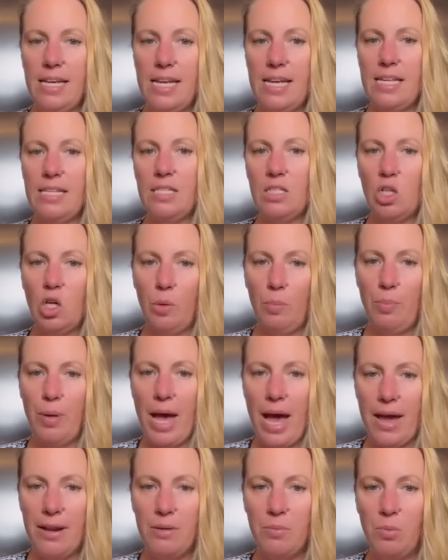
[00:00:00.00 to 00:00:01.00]
is
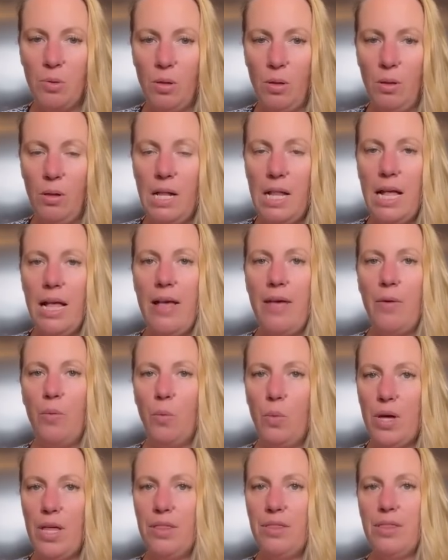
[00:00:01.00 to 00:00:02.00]
compatible
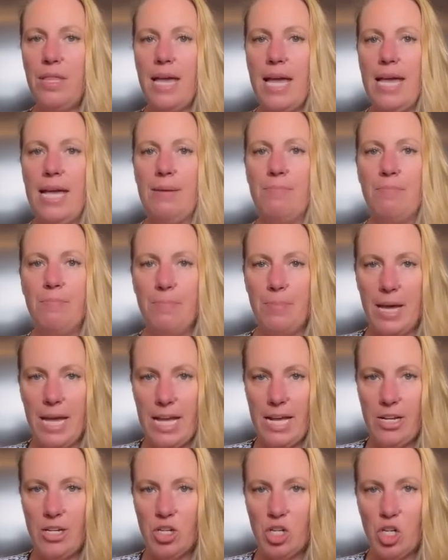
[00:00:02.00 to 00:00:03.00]
with a
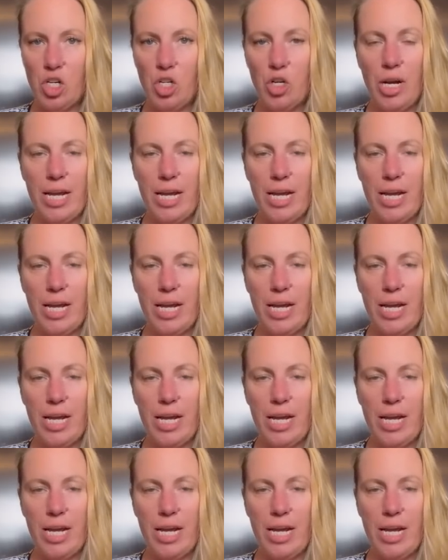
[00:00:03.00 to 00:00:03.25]
major